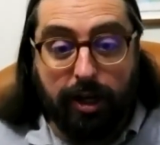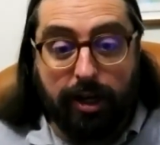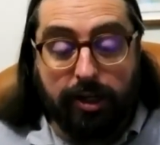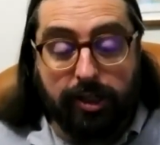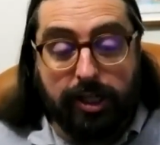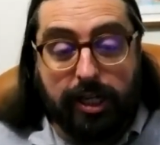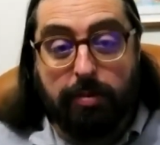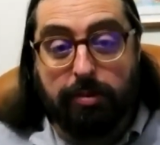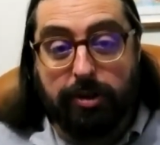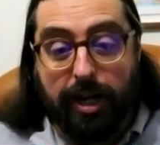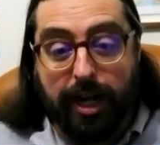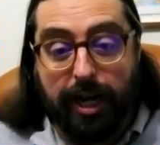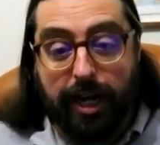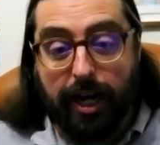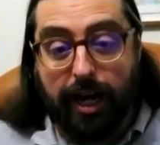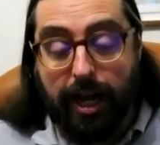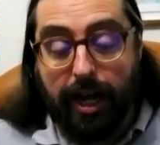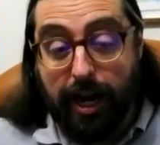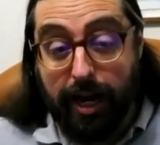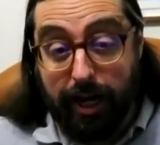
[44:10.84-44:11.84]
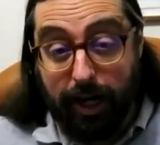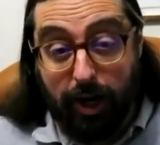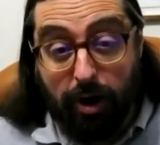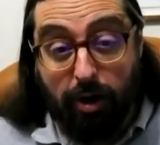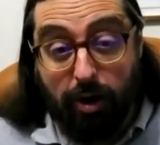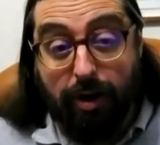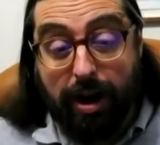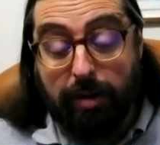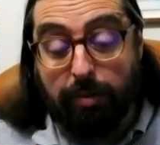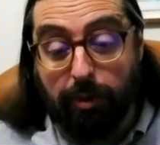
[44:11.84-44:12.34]
seems like an
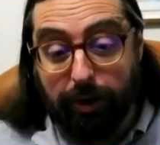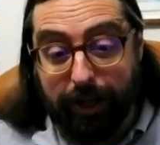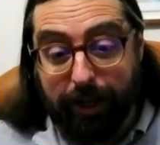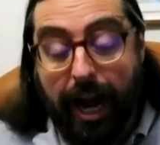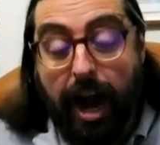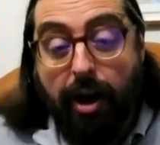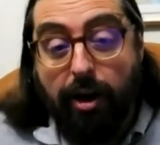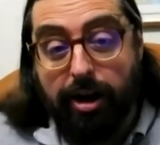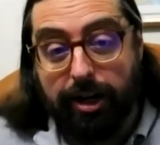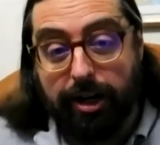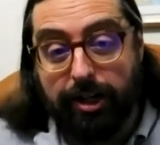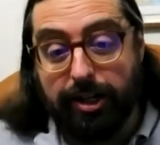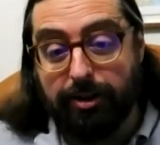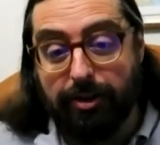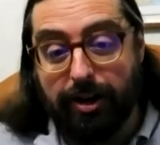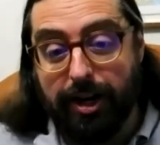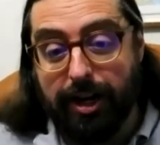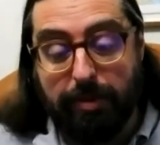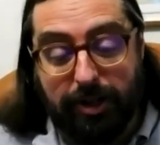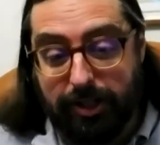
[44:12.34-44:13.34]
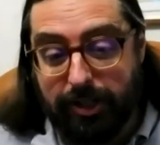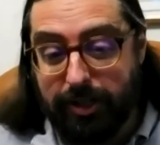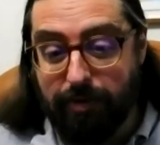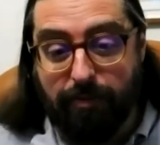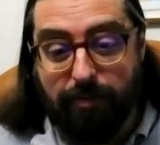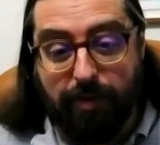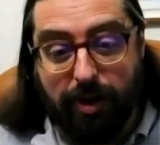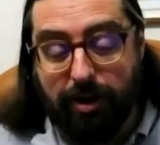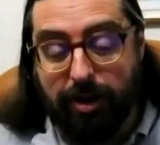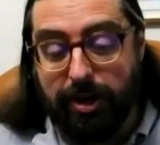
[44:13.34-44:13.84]
incredible character, right? Just a
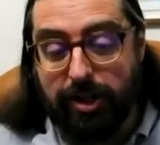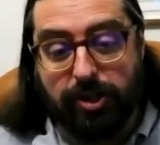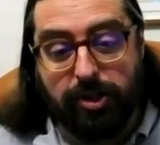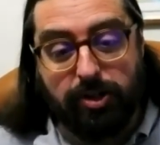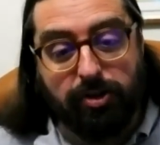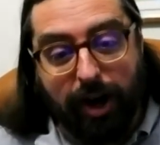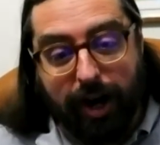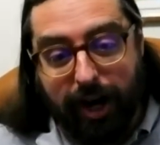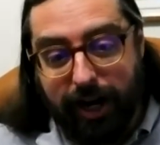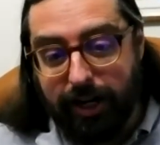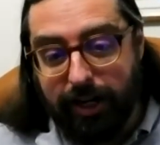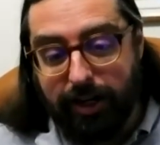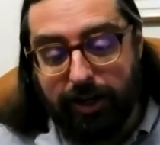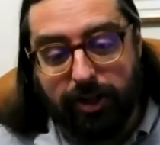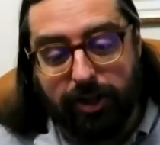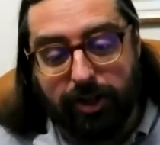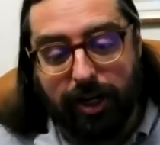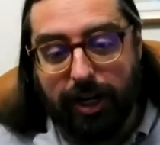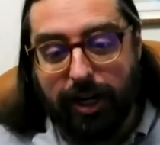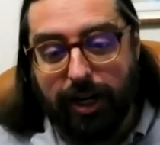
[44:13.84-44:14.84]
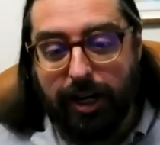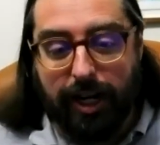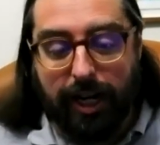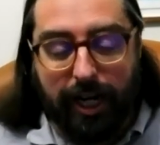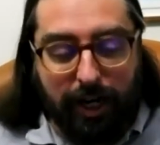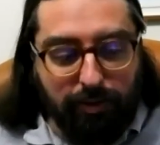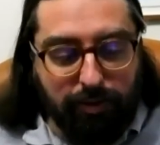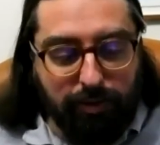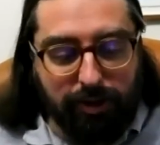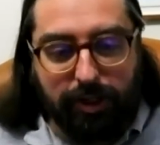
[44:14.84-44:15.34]
very strange,
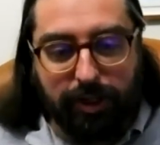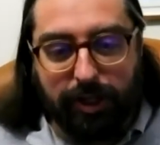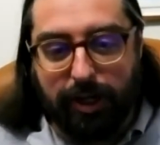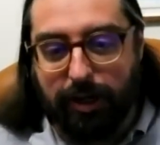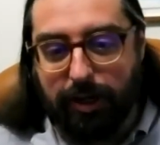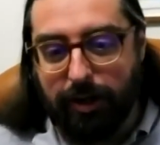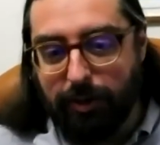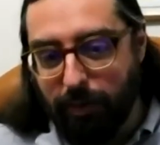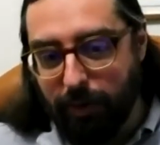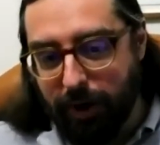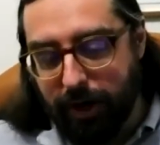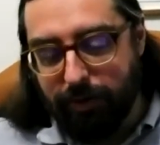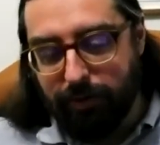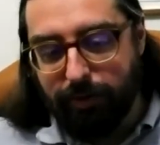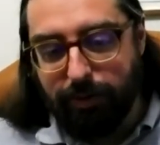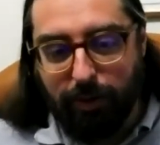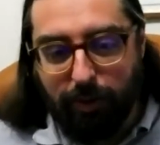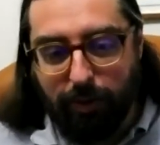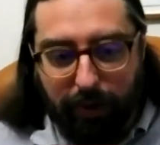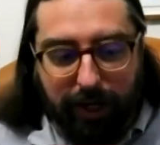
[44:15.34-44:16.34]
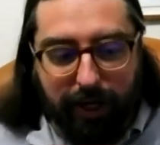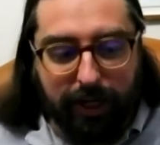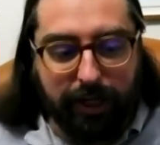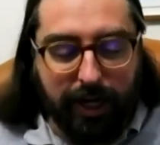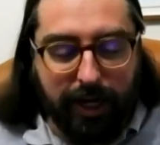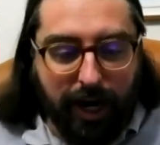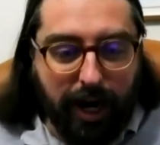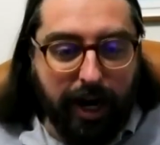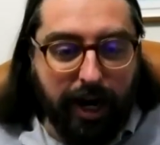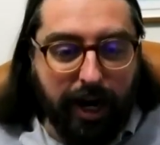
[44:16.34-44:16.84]
interesting, wonderful, weird
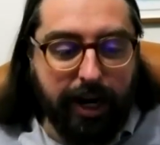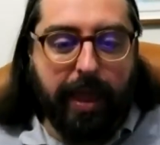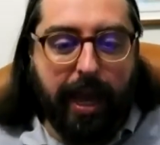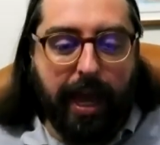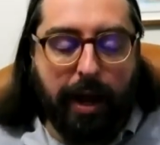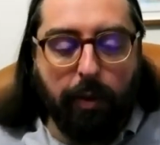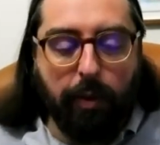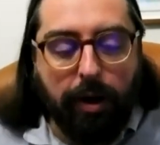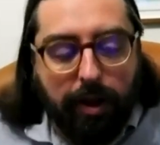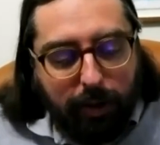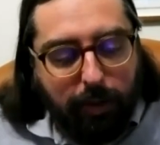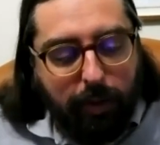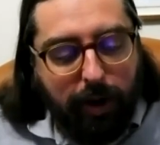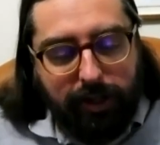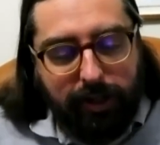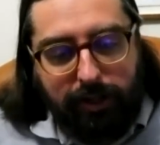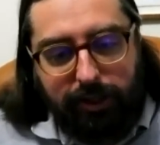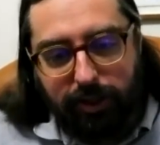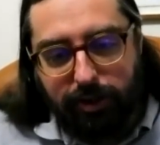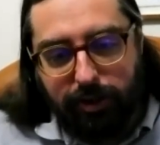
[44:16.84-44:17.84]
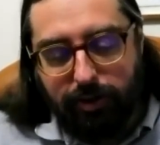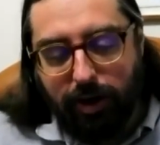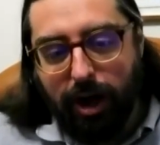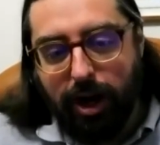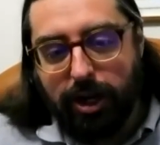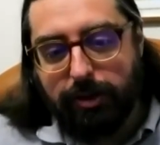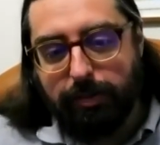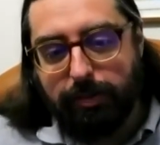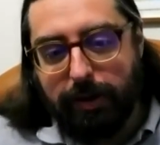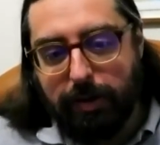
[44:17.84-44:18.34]
guy. And one of the questions that you
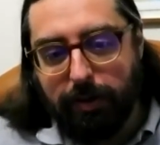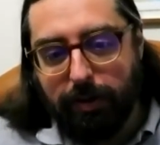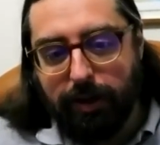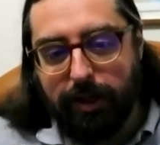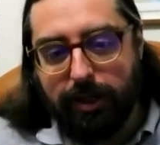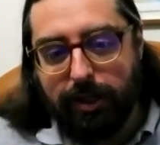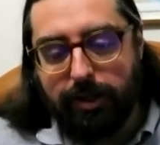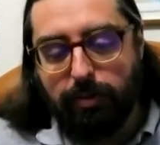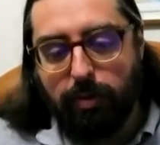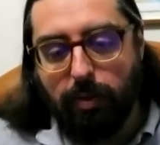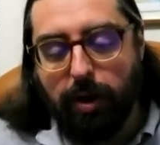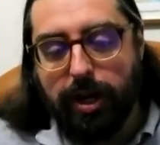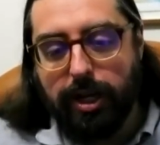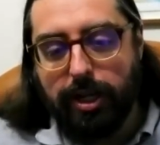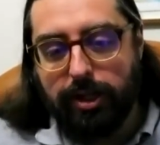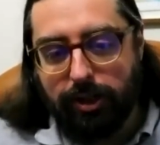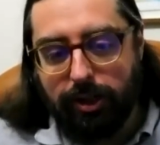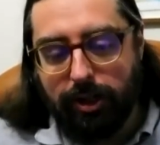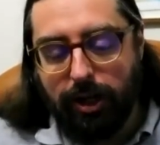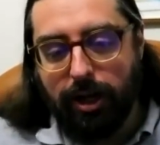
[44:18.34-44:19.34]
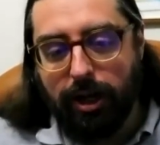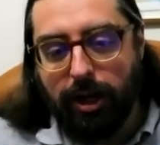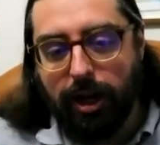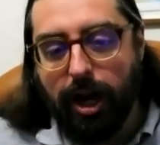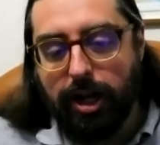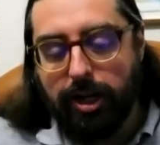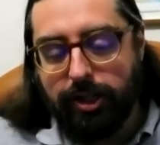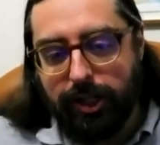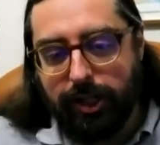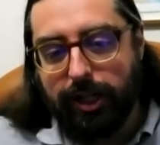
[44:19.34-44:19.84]
ask people is what his
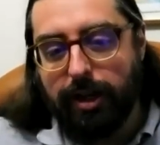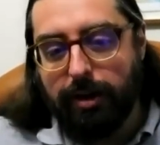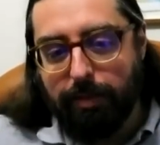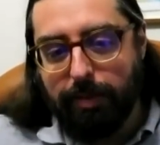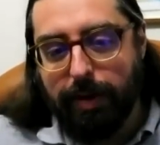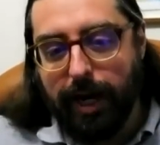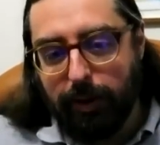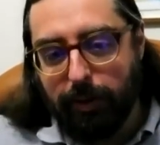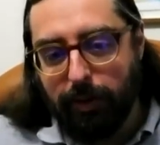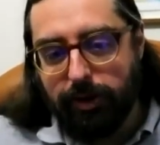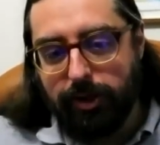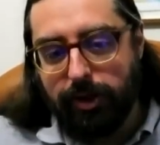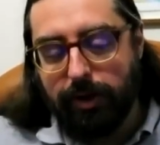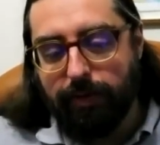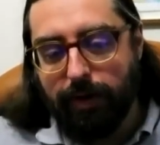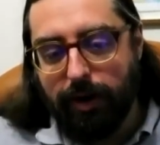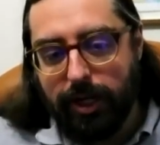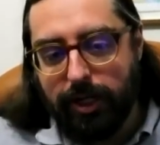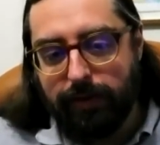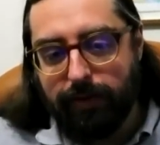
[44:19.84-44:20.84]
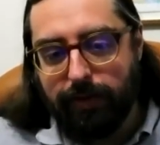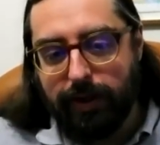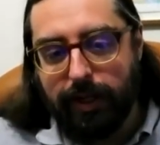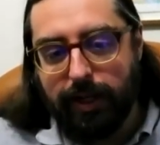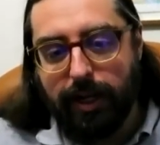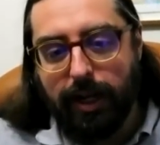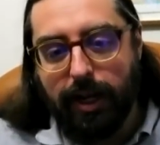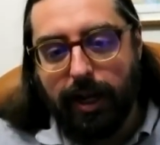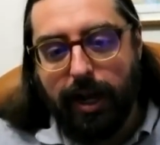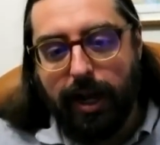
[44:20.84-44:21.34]
lasting impact was on philosophy.